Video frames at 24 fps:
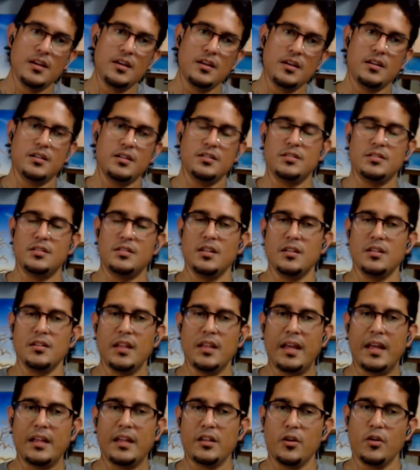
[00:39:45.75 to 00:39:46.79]
because the
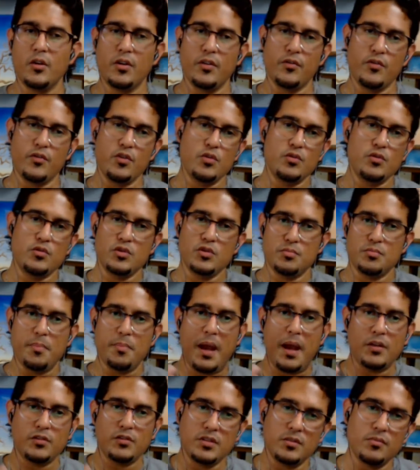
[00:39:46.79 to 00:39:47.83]
likelihood of you just
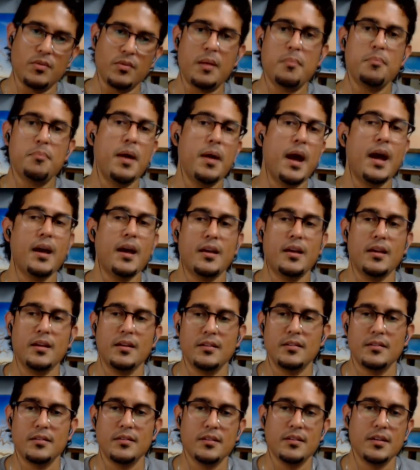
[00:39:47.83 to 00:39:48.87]
bouncing right back
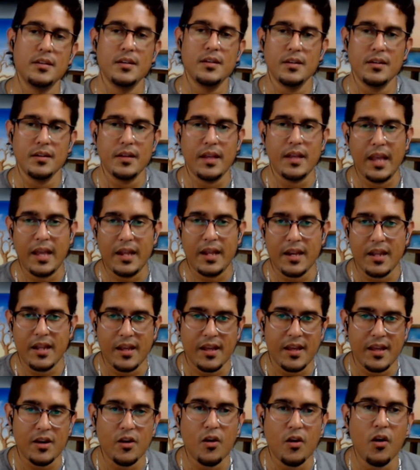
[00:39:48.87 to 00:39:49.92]
and gaining
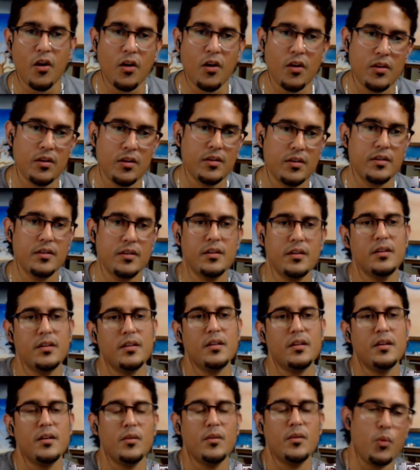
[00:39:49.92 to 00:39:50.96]
it all
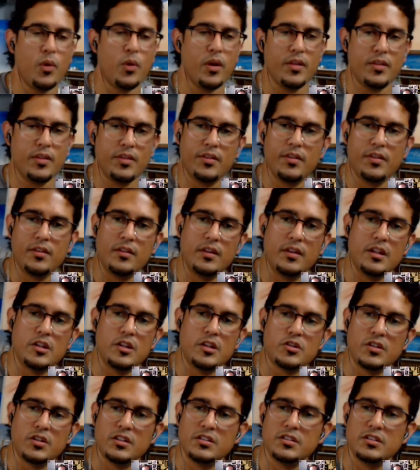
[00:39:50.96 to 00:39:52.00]
with
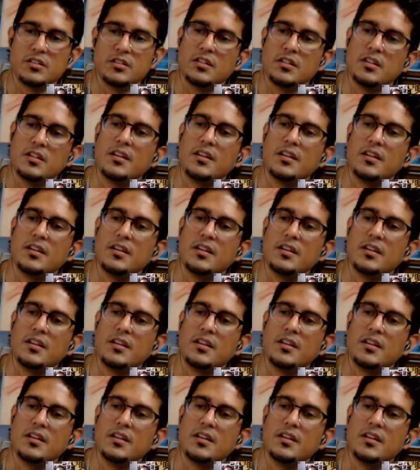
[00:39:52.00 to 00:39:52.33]
interest,